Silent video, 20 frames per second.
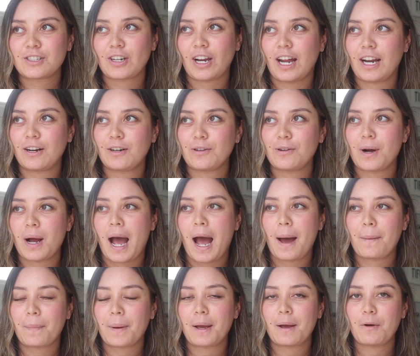channel
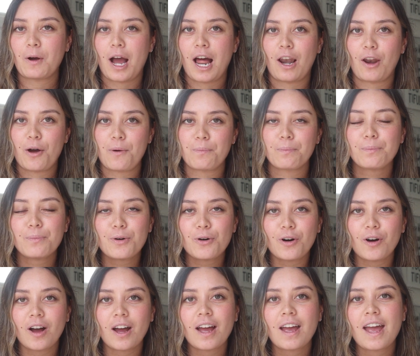up a lot
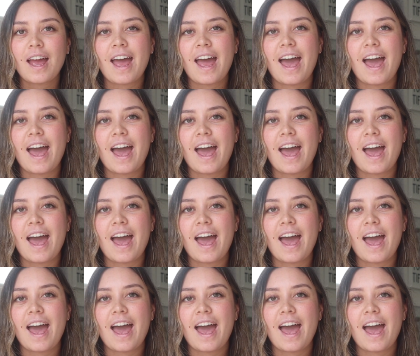more